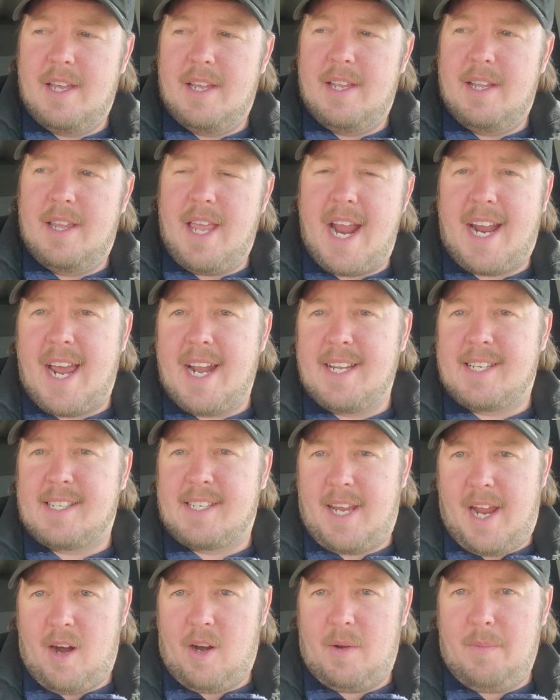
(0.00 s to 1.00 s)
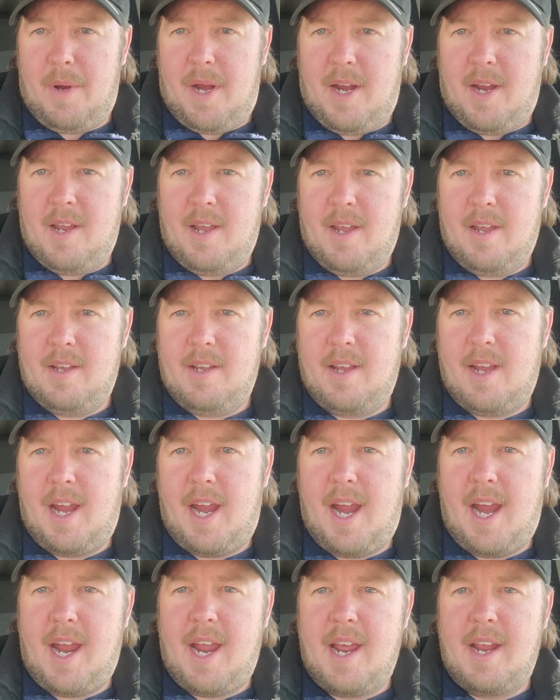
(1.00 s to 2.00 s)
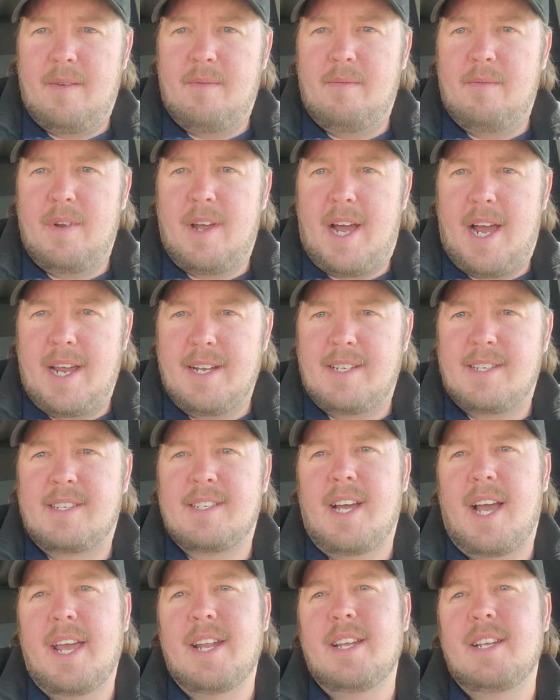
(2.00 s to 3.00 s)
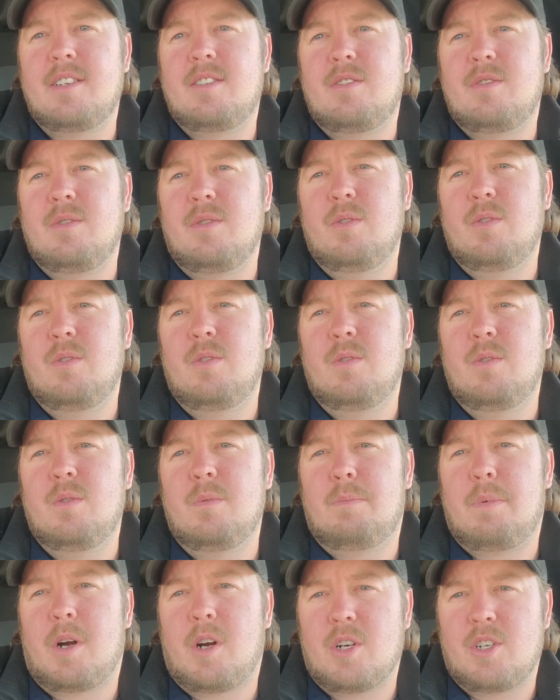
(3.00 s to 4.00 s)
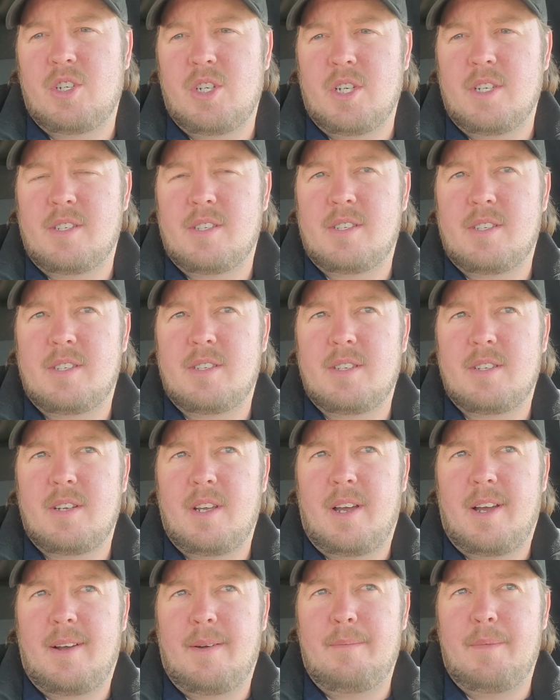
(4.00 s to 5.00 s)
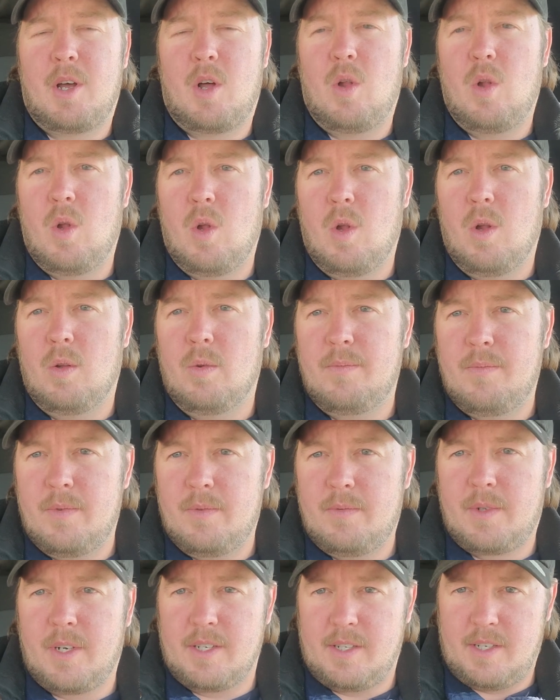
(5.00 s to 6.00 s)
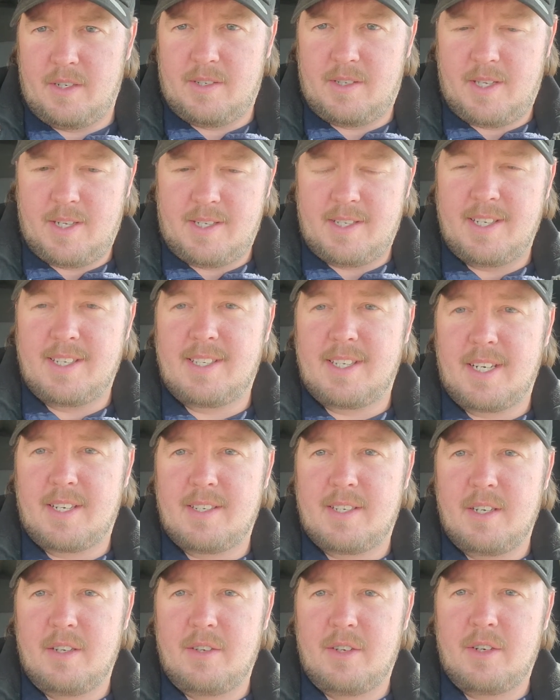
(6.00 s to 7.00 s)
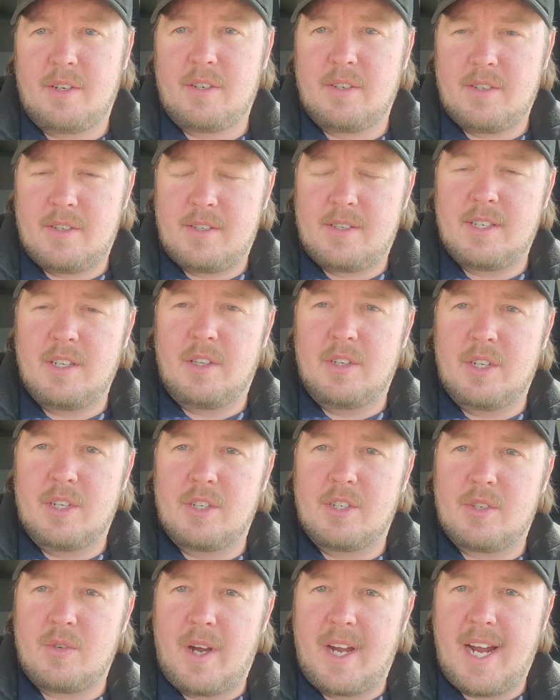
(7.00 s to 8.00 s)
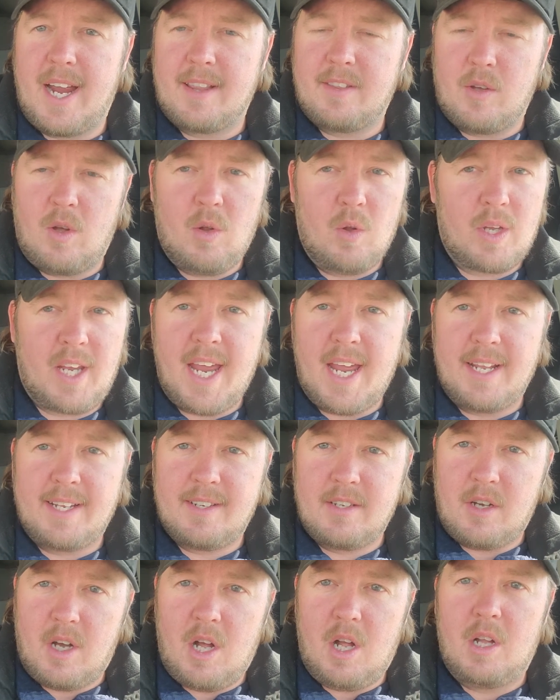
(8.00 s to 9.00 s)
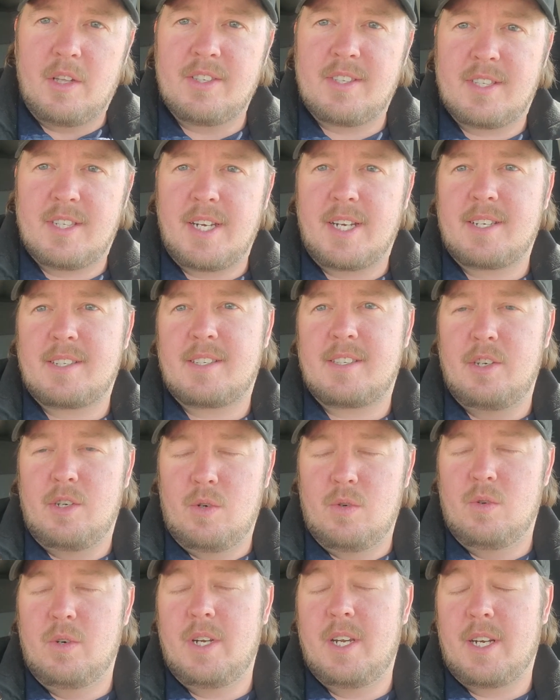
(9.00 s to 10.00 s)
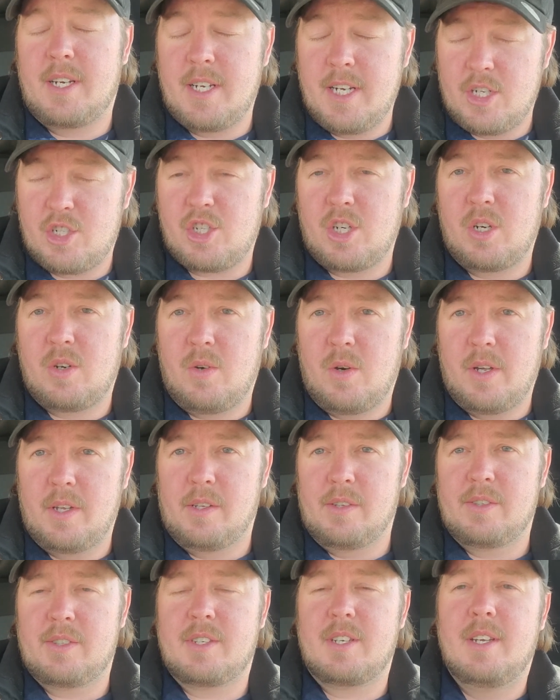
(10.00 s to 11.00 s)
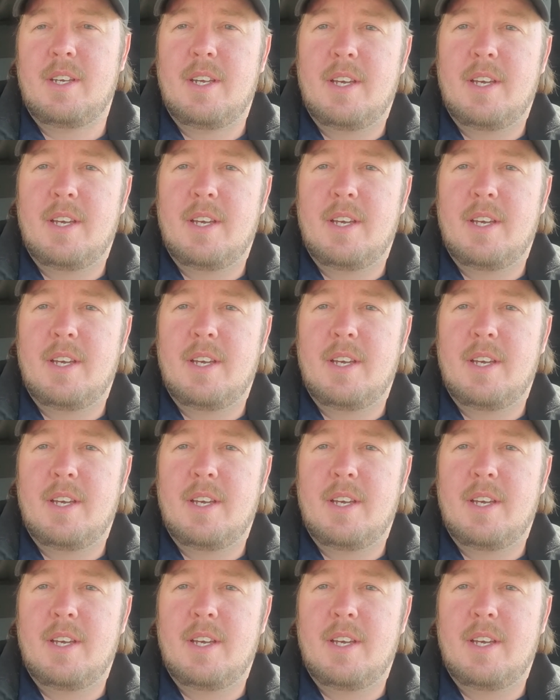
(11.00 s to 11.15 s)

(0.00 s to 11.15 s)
that kind of scared me, and I decided to purchase a whole, because this is a 6-cylinder, so I got the whole kit, all 6 new ignition coils,